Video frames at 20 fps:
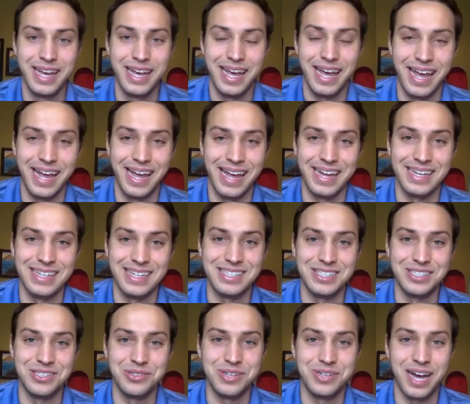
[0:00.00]
And
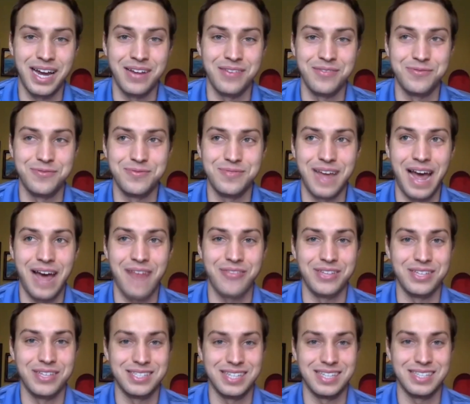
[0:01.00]
you kind of have
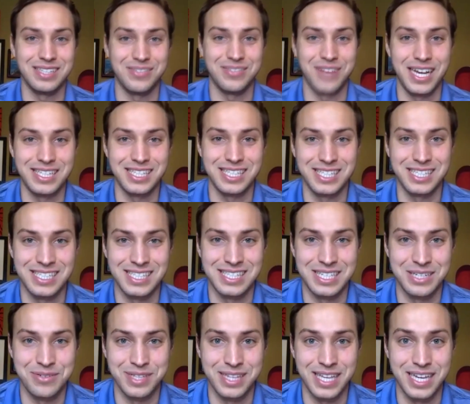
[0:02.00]
this sense of
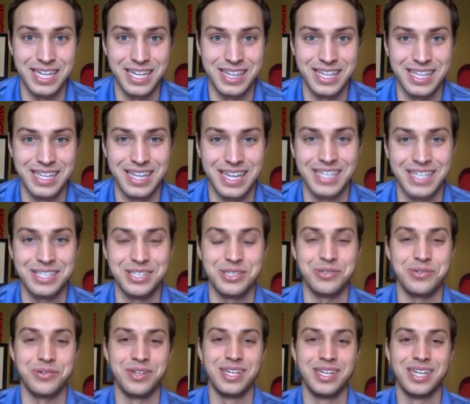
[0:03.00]
hesitancy with anything they
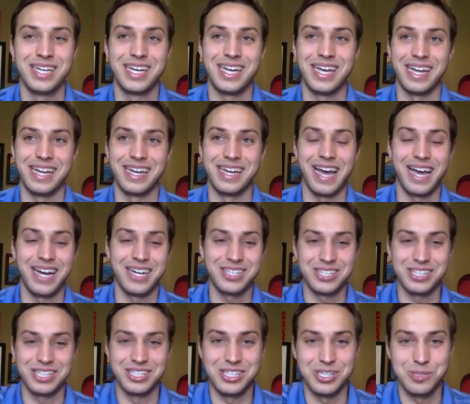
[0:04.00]
do. And I
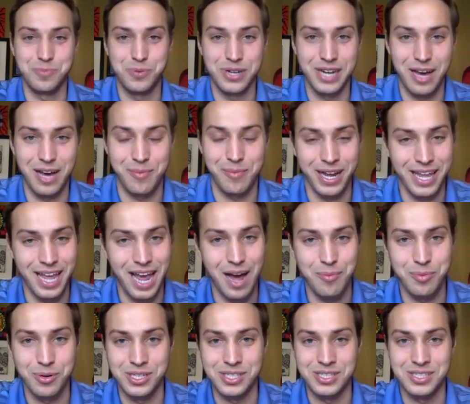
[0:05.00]
actually just put out my
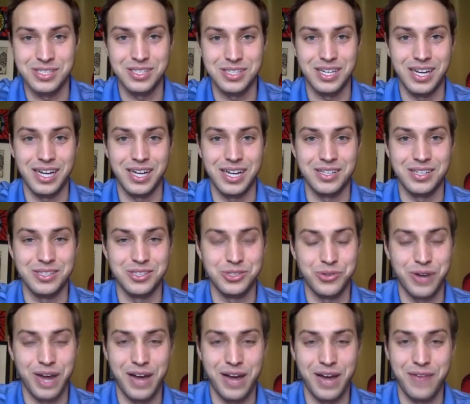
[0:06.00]
Cowboys uh,
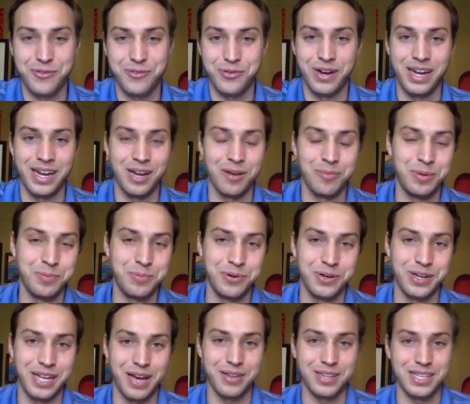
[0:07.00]
draft grade. I'll be
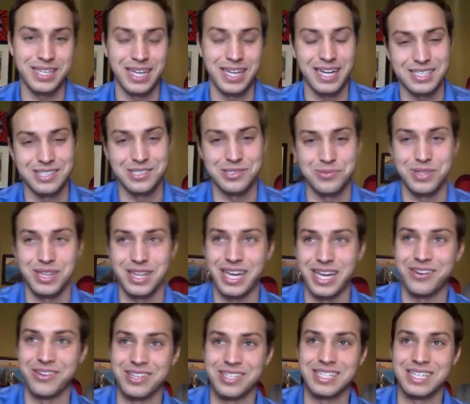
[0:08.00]
putting out the Texans one later
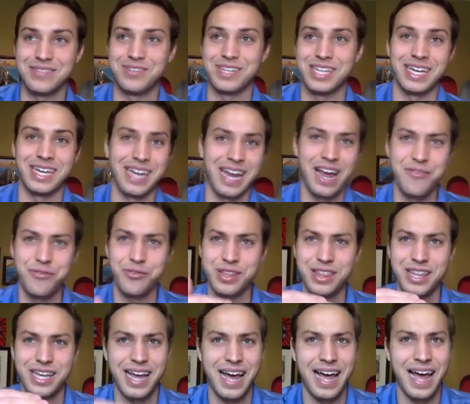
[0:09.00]
this evening. And
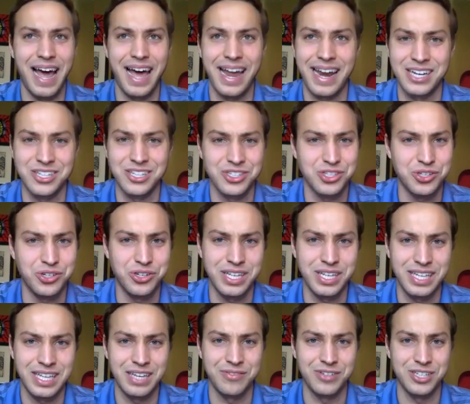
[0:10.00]
everything I had, I just couldn't
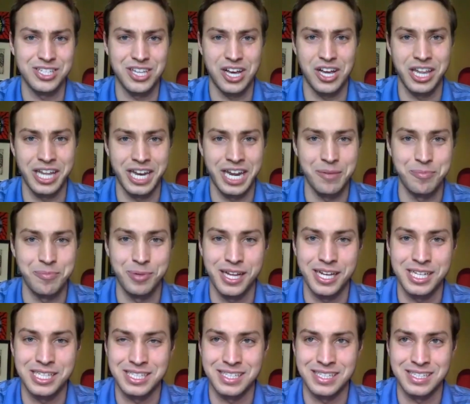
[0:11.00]
give a solid A
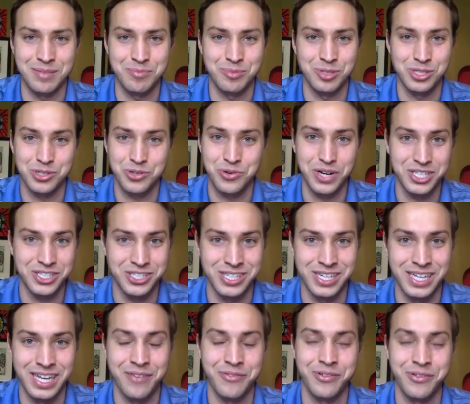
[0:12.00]
plus because I'm just
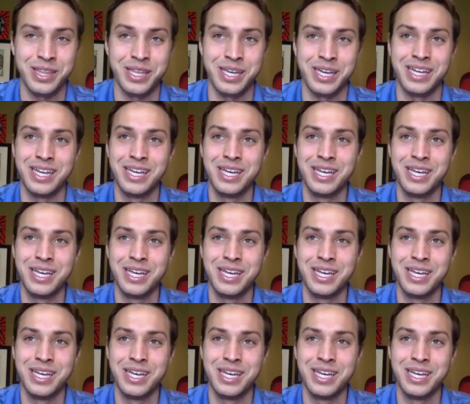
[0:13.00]
questioning everything.